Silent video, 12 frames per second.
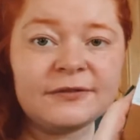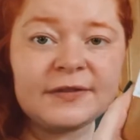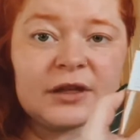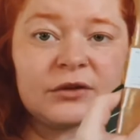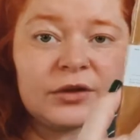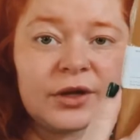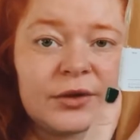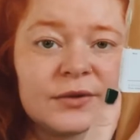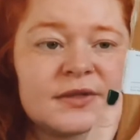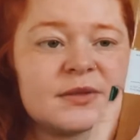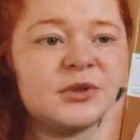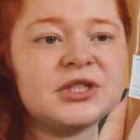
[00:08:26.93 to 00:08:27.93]
field
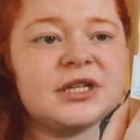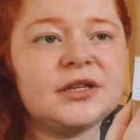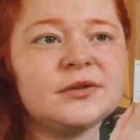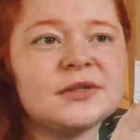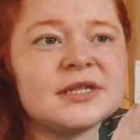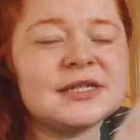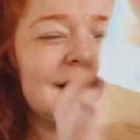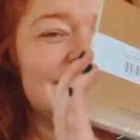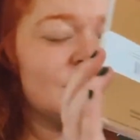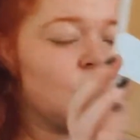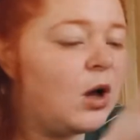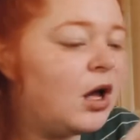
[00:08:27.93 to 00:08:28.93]
notes, which he uses in
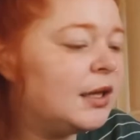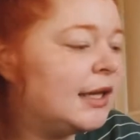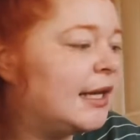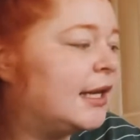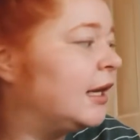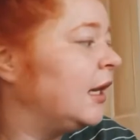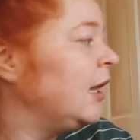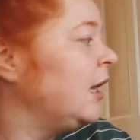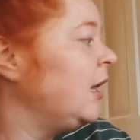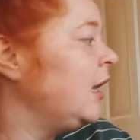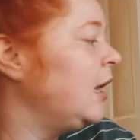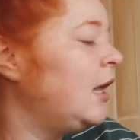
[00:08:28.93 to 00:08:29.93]
his wallet,
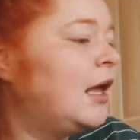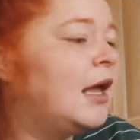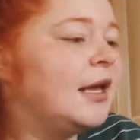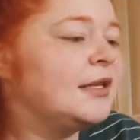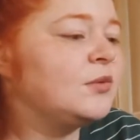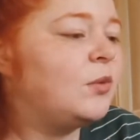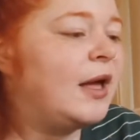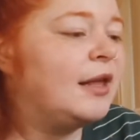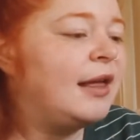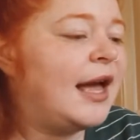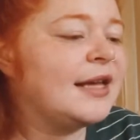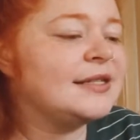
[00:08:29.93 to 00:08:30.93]
as
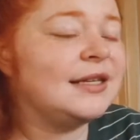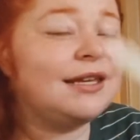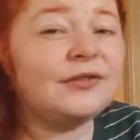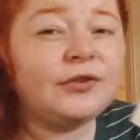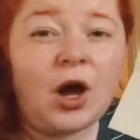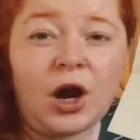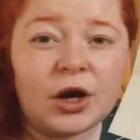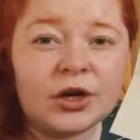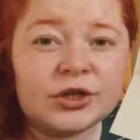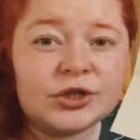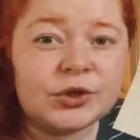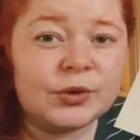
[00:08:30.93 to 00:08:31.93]
well as a gift
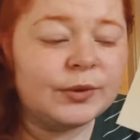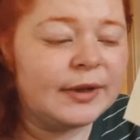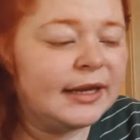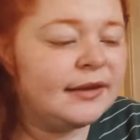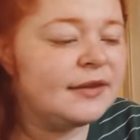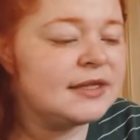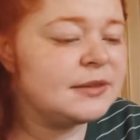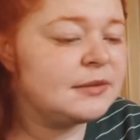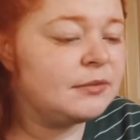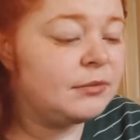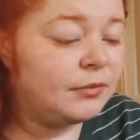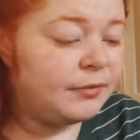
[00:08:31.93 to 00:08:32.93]
card to this
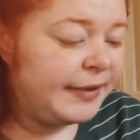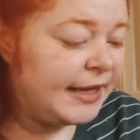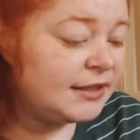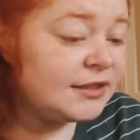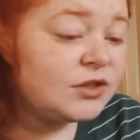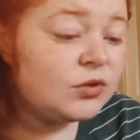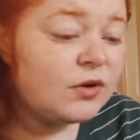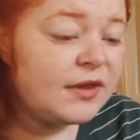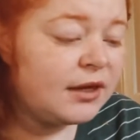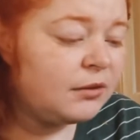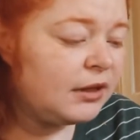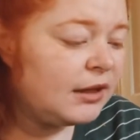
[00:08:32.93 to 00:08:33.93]
pen store that
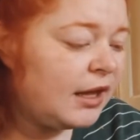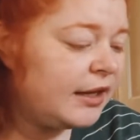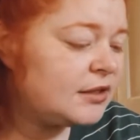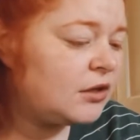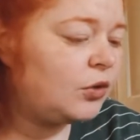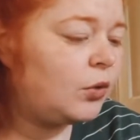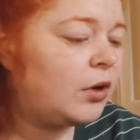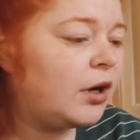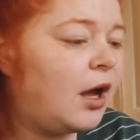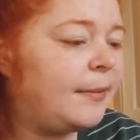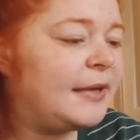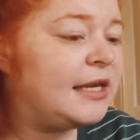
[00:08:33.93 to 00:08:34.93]
he really likes called
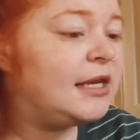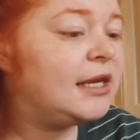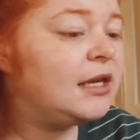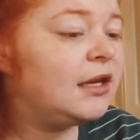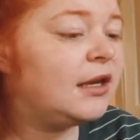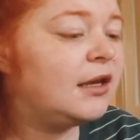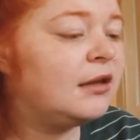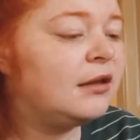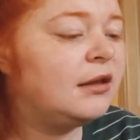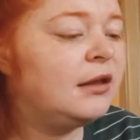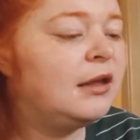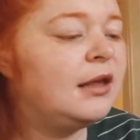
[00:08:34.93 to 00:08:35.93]
Origami Ink,
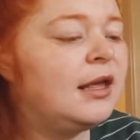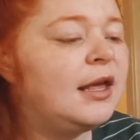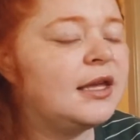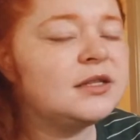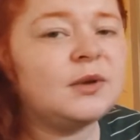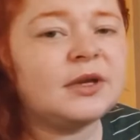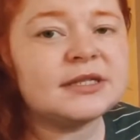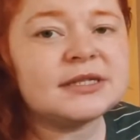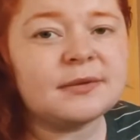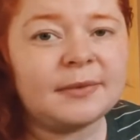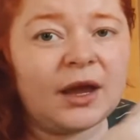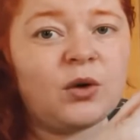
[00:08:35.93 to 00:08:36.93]
as well as
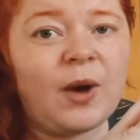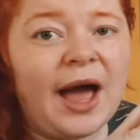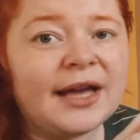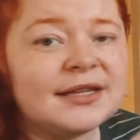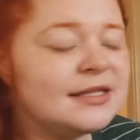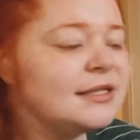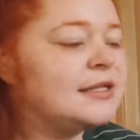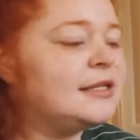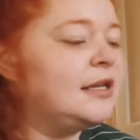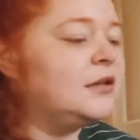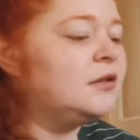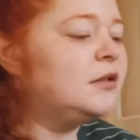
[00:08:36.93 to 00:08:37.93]
some like wax
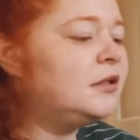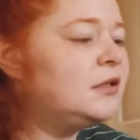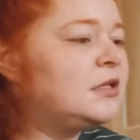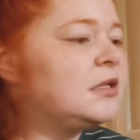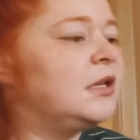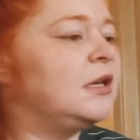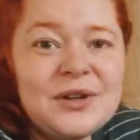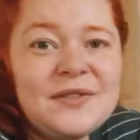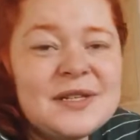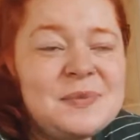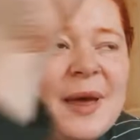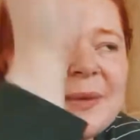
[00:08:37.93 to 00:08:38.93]
seals. of
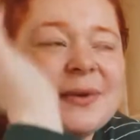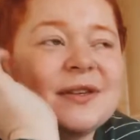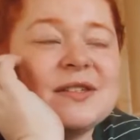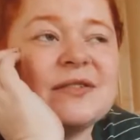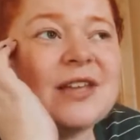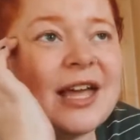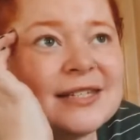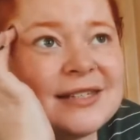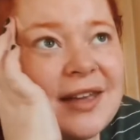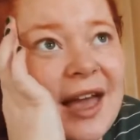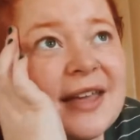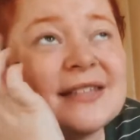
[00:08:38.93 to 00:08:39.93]
his pet peeves
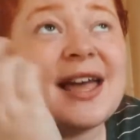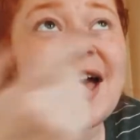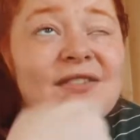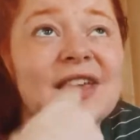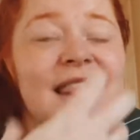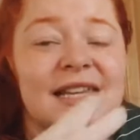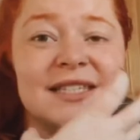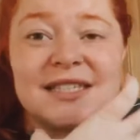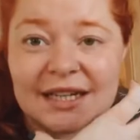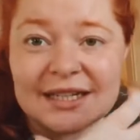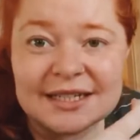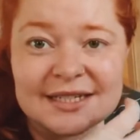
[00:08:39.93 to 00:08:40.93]
is having things
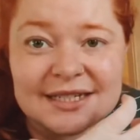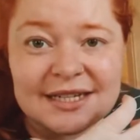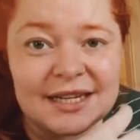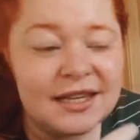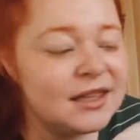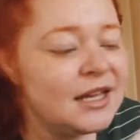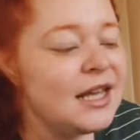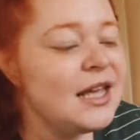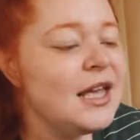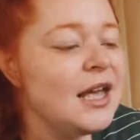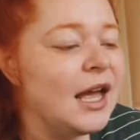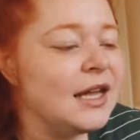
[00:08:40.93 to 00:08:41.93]
stuck in his teeth.
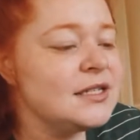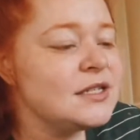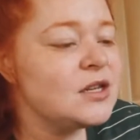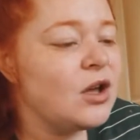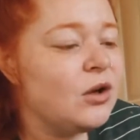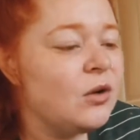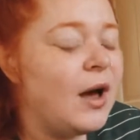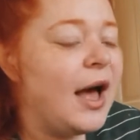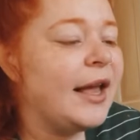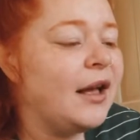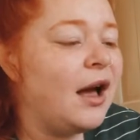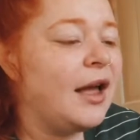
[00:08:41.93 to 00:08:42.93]
And so I
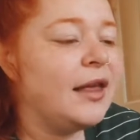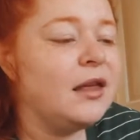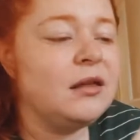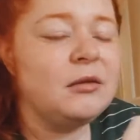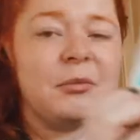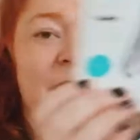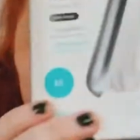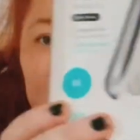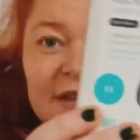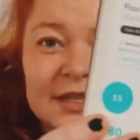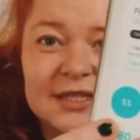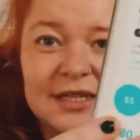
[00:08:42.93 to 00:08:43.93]
got him a
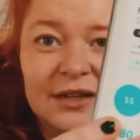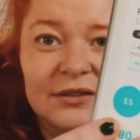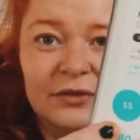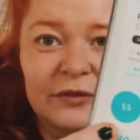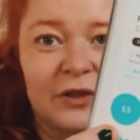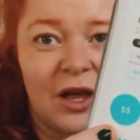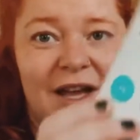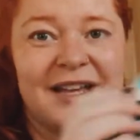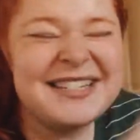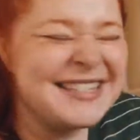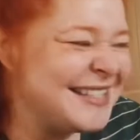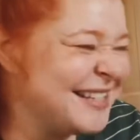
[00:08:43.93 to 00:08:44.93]
fancy
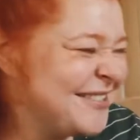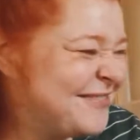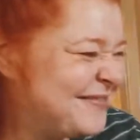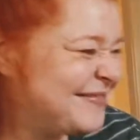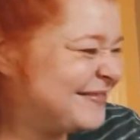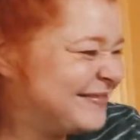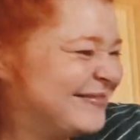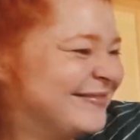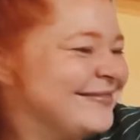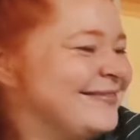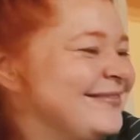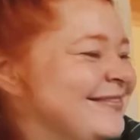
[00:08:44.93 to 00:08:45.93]
floss.
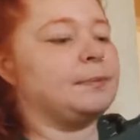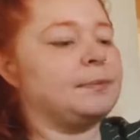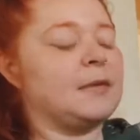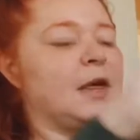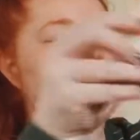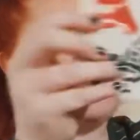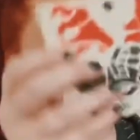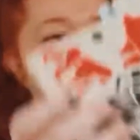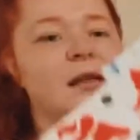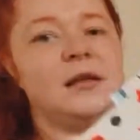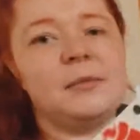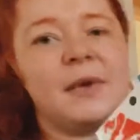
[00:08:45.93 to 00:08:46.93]
I got
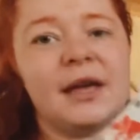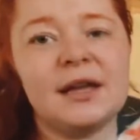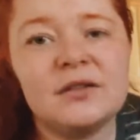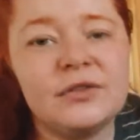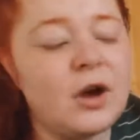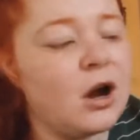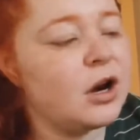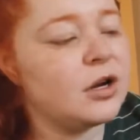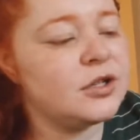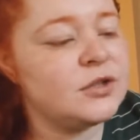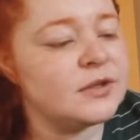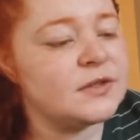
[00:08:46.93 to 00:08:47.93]
him a gift
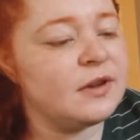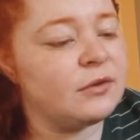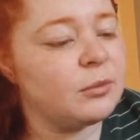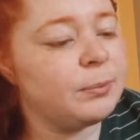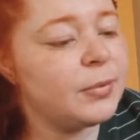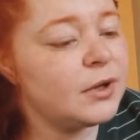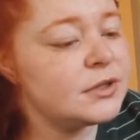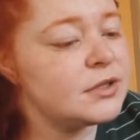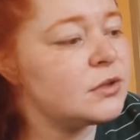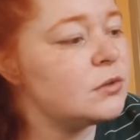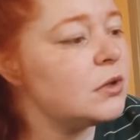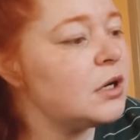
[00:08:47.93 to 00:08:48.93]
card to his favorite
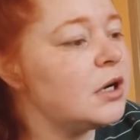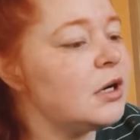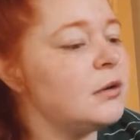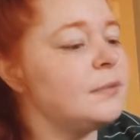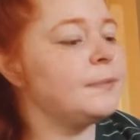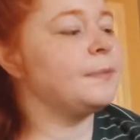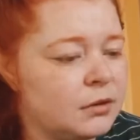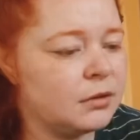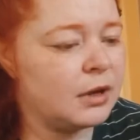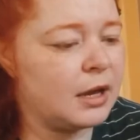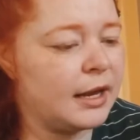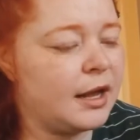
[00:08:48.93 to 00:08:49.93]
bookstore.
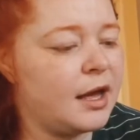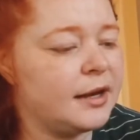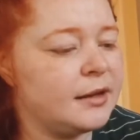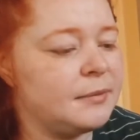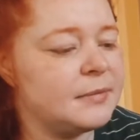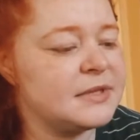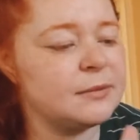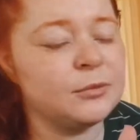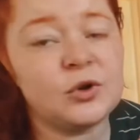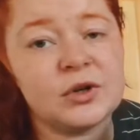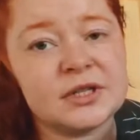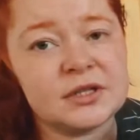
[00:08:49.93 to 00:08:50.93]
I got him some
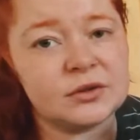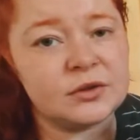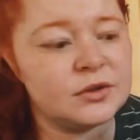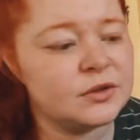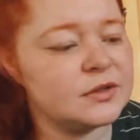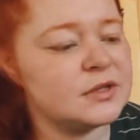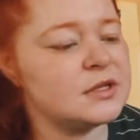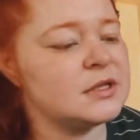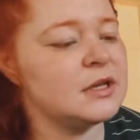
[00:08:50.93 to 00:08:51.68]
crystals.